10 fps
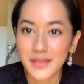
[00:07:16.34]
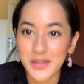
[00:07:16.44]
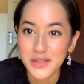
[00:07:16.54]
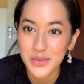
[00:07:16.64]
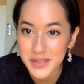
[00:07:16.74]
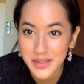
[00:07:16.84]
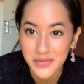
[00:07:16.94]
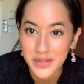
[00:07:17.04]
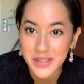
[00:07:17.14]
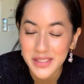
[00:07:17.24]
So it's the
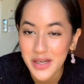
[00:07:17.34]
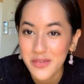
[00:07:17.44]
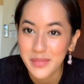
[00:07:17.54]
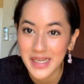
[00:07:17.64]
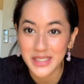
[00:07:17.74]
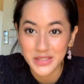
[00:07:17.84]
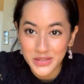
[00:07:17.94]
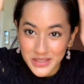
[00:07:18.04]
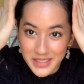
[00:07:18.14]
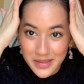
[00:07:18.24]
first day of my
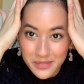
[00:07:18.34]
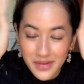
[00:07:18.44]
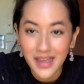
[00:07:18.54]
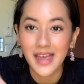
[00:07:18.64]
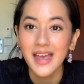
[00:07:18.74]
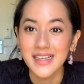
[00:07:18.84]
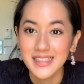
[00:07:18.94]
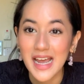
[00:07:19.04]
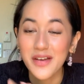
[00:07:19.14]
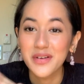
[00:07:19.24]
internship and
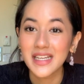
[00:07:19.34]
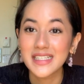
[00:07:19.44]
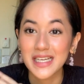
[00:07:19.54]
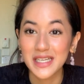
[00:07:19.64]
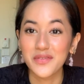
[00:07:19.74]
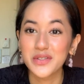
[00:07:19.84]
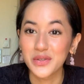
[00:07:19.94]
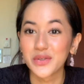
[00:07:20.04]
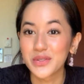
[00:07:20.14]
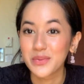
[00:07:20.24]
I realized I never
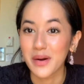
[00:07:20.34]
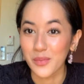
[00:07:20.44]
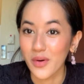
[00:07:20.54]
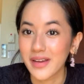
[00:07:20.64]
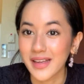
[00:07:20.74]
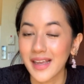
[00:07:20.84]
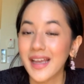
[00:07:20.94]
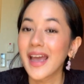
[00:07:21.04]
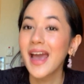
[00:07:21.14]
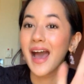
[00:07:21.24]
told you where I'm
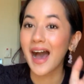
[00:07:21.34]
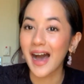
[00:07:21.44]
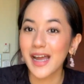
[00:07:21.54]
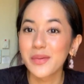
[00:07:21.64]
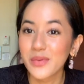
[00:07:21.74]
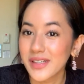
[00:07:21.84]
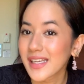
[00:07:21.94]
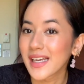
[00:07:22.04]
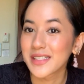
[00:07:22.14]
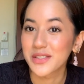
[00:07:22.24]
working. I am
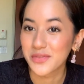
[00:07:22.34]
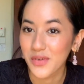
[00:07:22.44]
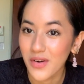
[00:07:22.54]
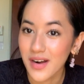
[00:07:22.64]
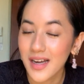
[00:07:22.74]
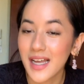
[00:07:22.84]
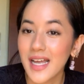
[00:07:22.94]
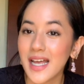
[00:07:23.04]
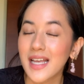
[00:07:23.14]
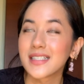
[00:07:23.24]
working at Sephora
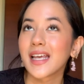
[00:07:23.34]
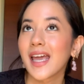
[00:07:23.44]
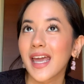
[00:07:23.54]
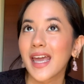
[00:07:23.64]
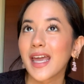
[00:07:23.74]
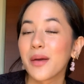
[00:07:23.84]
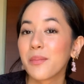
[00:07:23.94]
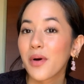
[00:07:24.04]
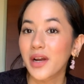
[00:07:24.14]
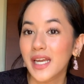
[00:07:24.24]
as a
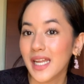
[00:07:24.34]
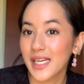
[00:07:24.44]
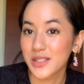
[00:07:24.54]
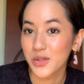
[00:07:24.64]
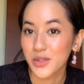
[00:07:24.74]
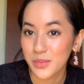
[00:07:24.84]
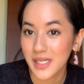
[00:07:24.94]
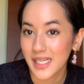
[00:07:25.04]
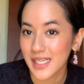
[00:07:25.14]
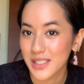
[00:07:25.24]
marketing and social
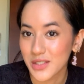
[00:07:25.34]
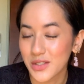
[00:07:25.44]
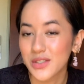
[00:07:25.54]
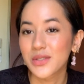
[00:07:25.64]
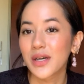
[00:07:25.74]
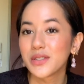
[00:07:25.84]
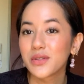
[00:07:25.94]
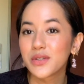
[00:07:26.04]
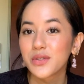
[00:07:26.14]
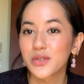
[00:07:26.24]
media intern. So I do
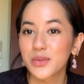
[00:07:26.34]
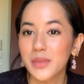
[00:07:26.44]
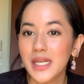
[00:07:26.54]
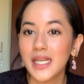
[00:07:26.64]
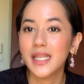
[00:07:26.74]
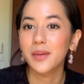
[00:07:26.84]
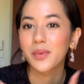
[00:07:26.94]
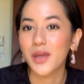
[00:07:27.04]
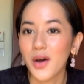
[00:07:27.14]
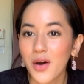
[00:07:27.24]
their social media, their
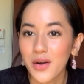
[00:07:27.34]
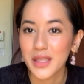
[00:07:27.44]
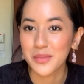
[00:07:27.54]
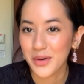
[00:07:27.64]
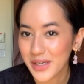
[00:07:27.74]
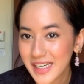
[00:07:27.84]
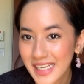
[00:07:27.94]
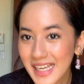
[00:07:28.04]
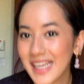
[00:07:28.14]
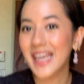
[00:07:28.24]
PR and their
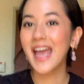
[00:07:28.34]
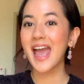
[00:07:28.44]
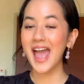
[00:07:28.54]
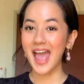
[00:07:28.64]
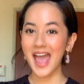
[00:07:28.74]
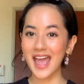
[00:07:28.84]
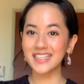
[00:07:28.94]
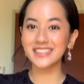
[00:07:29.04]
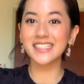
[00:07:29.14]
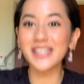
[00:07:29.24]
marketing.
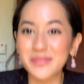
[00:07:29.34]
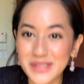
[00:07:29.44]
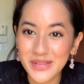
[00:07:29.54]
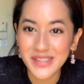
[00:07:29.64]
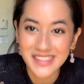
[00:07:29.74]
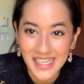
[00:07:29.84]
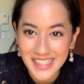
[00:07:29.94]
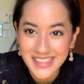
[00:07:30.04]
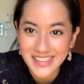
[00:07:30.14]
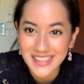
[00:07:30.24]
And yeah, I'm so
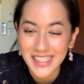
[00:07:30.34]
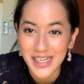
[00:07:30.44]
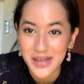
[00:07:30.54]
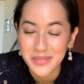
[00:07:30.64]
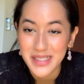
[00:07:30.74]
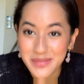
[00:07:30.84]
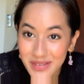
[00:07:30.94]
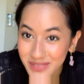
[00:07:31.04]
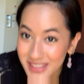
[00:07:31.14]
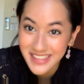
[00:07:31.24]
excited. Um, it's
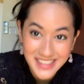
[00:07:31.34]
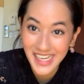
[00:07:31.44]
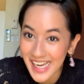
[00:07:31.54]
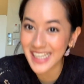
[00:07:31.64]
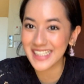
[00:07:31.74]
my first day.